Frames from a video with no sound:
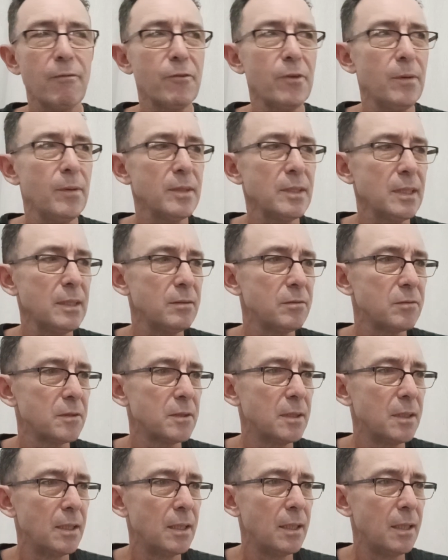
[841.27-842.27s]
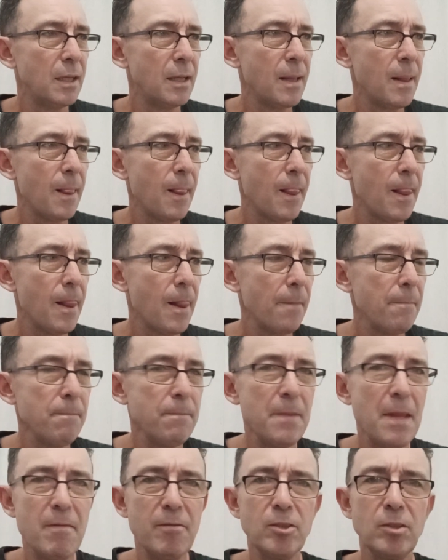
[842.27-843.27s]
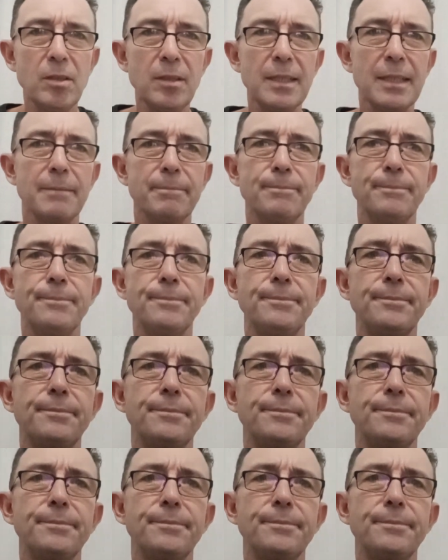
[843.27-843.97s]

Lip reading: you out for New Year's Eve. Never turned up.